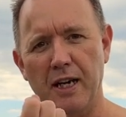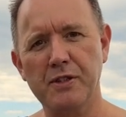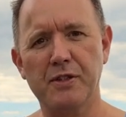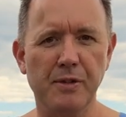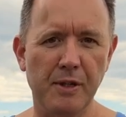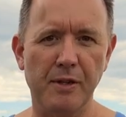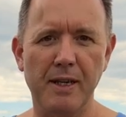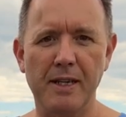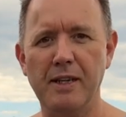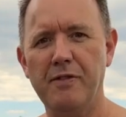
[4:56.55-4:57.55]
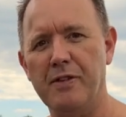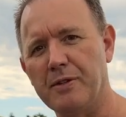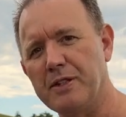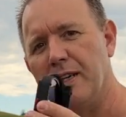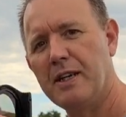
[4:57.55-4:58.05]
unscrew your ND
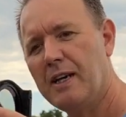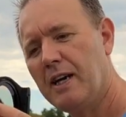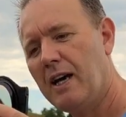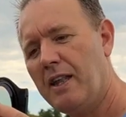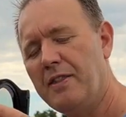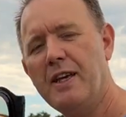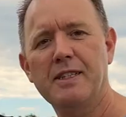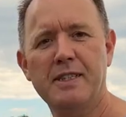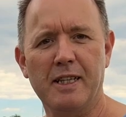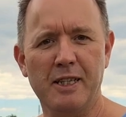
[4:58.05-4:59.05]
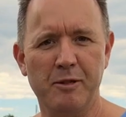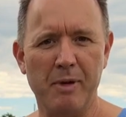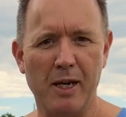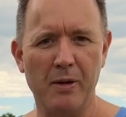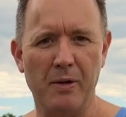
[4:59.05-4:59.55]
filter, and then stick this
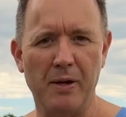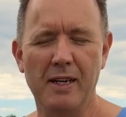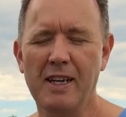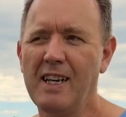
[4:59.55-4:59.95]
back on.